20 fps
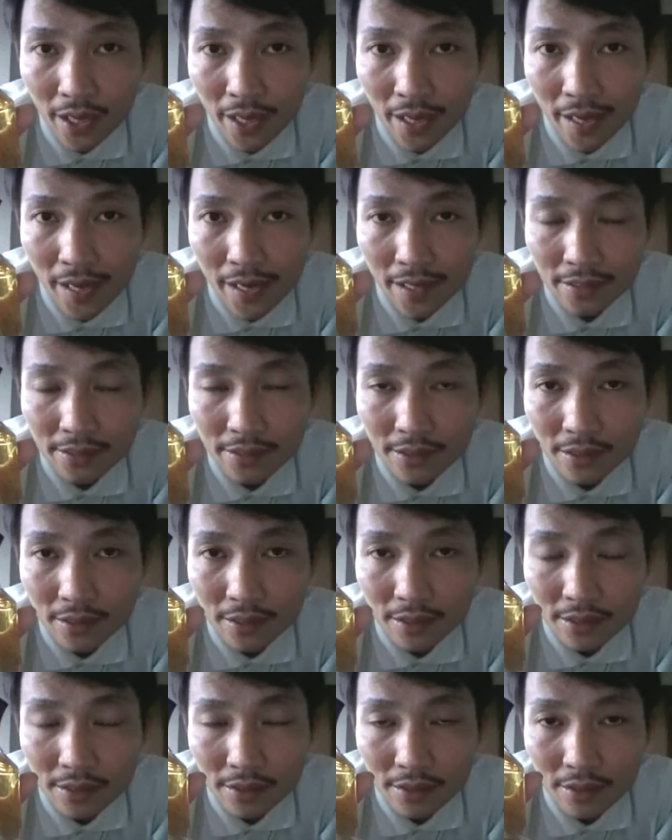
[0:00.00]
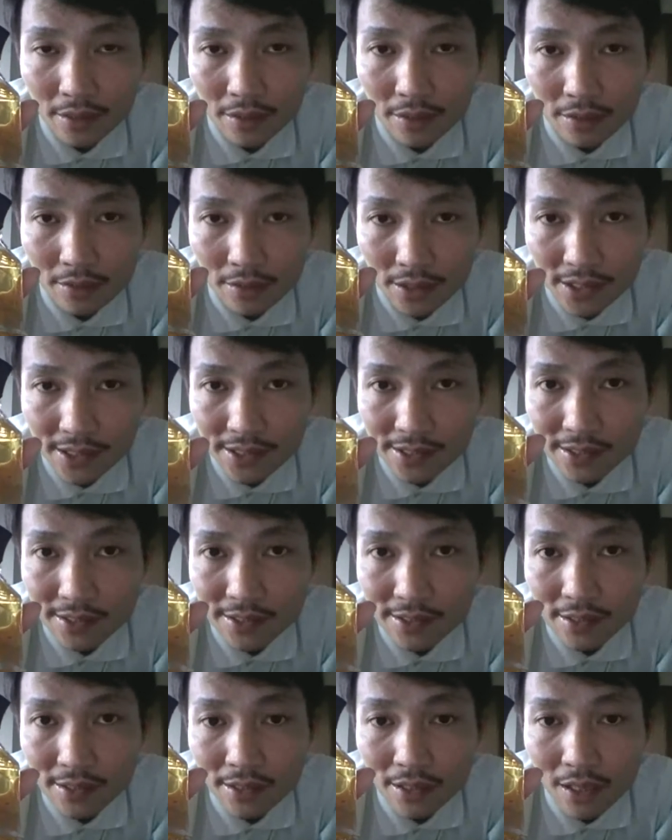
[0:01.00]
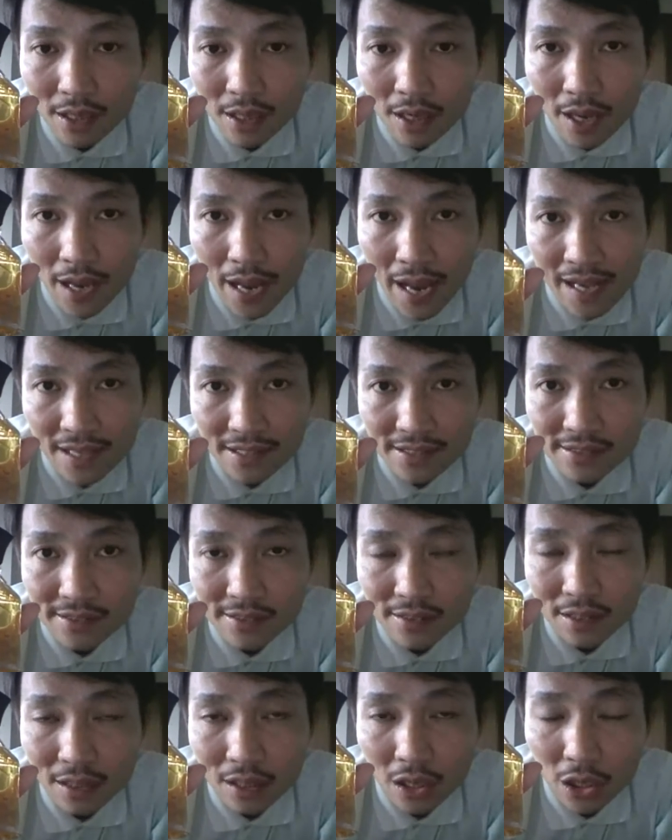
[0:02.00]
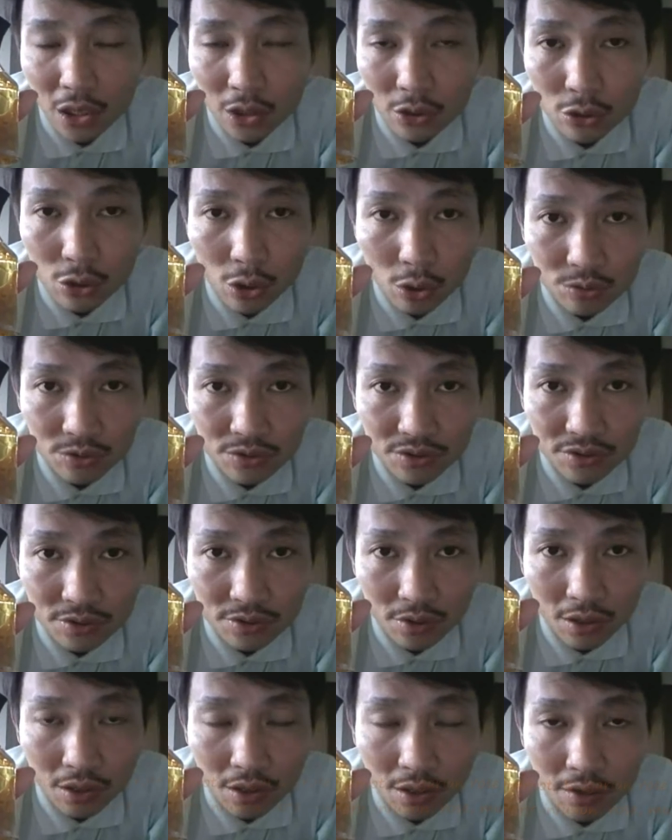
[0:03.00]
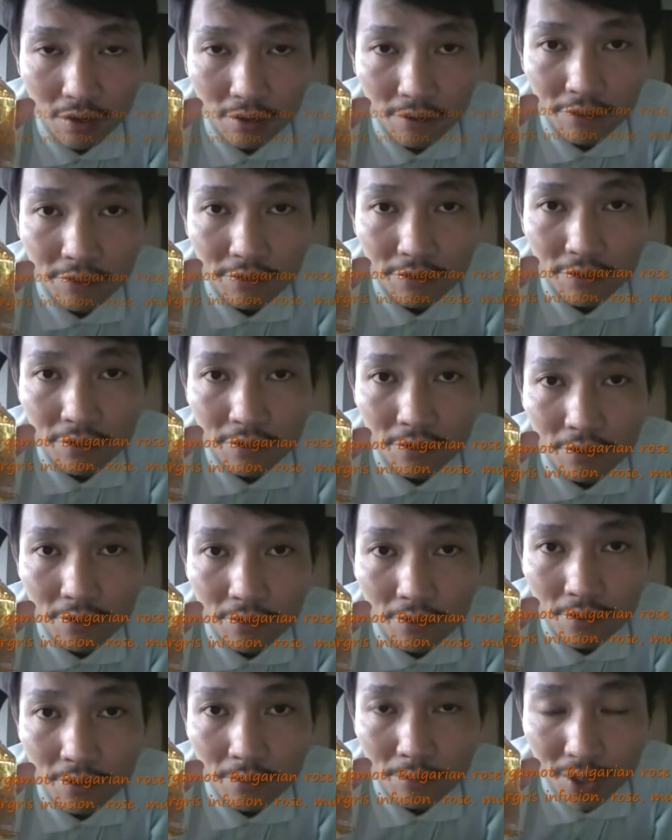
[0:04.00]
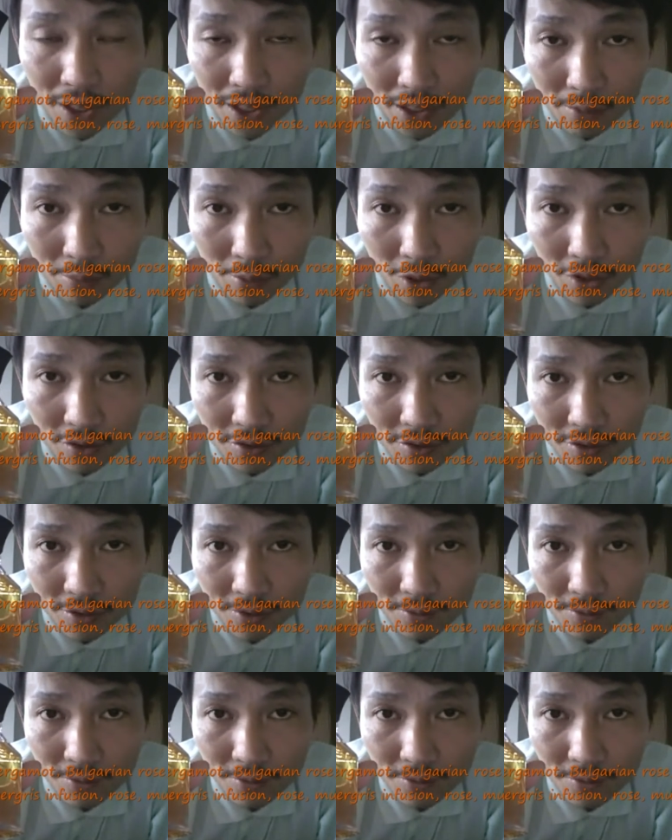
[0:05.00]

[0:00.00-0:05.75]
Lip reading: And this has notes of bergamot